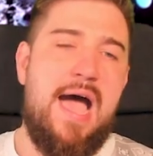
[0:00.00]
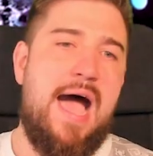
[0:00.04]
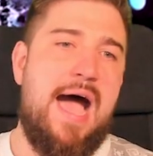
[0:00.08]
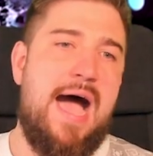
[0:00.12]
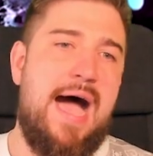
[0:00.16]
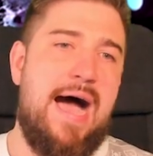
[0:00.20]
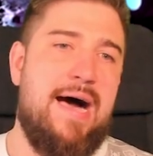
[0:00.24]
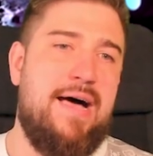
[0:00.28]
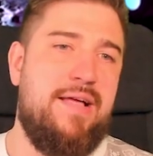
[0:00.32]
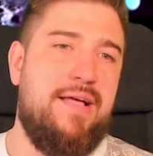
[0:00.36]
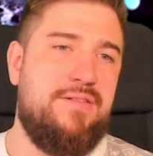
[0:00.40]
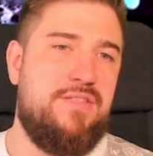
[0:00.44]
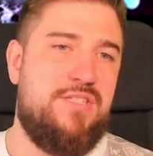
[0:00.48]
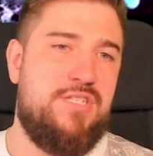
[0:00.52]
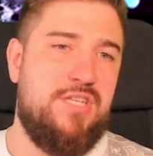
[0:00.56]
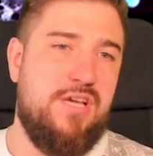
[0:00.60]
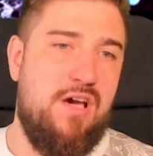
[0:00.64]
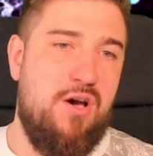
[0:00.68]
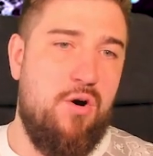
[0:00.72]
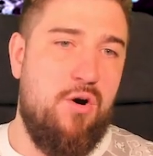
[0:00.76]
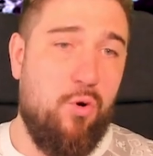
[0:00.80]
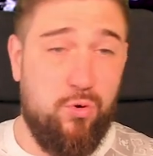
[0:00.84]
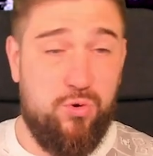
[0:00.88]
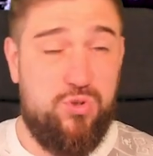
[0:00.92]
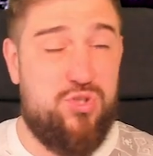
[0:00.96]
and
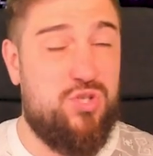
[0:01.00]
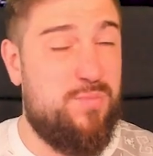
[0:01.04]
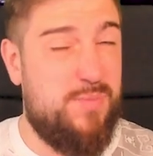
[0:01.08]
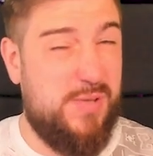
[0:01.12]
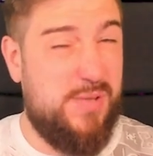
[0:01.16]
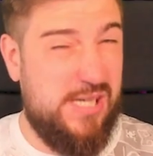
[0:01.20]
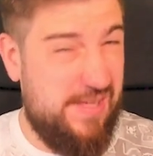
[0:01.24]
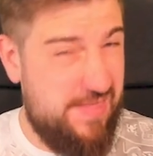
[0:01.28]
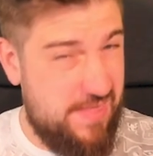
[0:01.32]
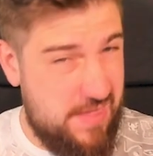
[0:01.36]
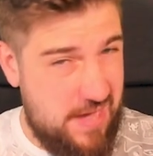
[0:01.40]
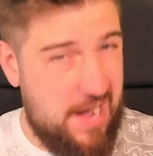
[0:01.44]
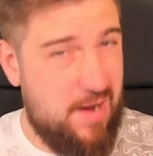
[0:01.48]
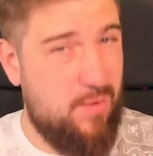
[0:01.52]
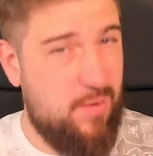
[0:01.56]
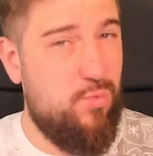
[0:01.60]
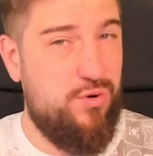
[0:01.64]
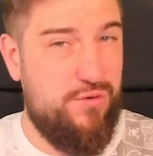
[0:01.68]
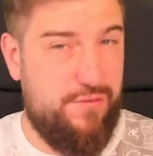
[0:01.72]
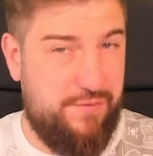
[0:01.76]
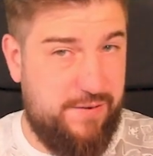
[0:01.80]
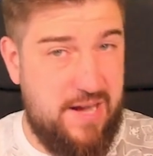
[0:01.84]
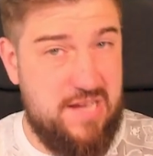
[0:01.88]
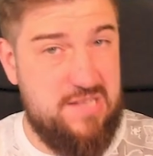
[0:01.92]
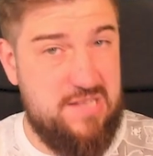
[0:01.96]
ultimately that
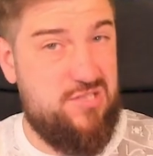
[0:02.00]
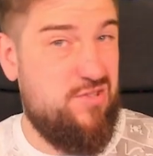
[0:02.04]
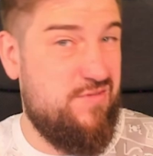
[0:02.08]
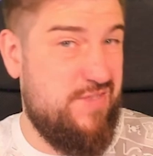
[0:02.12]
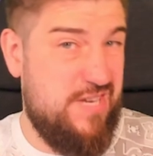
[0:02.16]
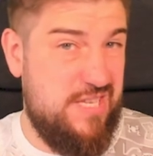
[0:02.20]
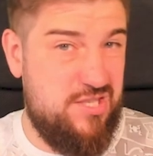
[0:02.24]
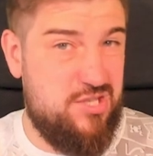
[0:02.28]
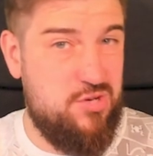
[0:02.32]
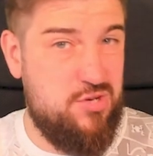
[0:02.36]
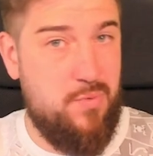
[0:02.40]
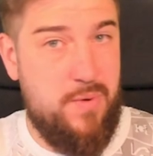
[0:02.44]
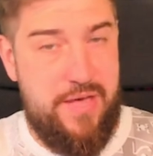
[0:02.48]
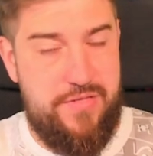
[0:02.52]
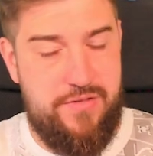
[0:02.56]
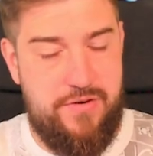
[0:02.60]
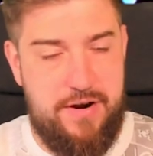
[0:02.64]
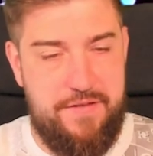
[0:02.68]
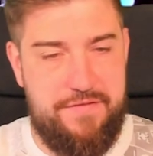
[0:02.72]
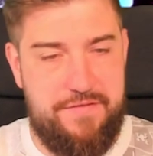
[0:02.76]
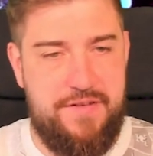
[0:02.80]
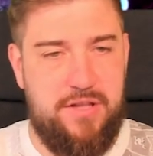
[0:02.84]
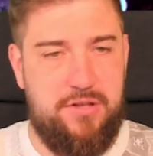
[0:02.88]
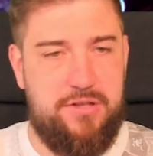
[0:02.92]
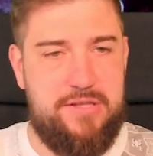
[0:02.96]
would factor into whether
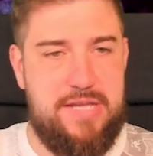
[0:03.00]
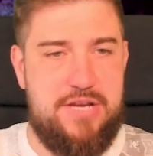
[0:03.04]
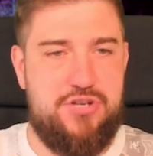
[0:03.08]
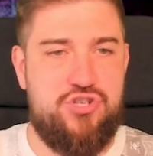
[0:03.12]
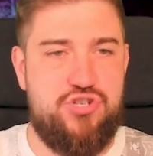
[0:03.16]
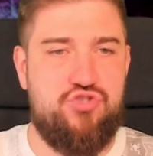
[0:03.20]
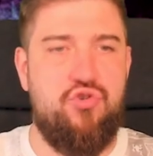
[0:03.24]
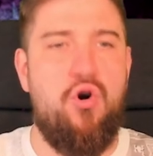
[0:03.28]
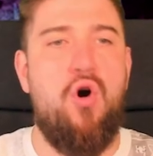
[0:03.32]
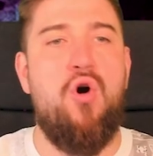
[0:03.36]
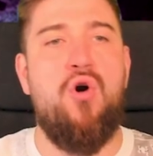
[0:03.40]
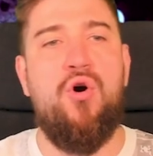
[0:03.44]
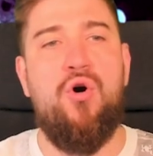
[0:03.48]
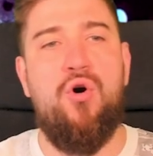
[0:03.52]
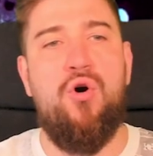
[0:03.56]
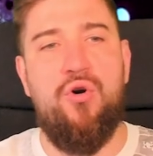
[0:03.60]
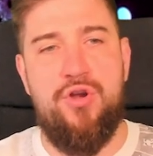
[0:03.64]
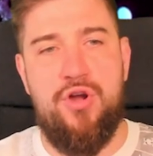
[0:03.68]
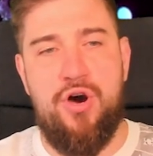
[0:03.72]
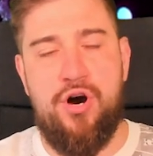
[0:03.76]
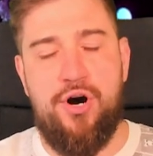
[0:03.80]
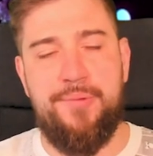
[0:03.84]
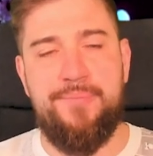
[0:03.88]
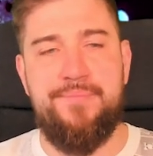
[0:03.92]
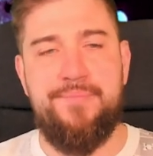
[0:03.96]
I feel they're strong or
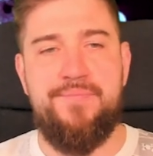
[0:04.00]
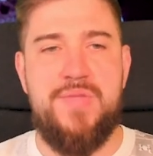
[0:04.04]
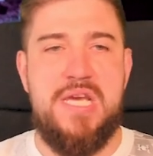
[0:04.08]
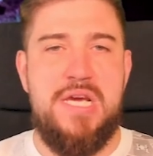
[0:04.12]
not.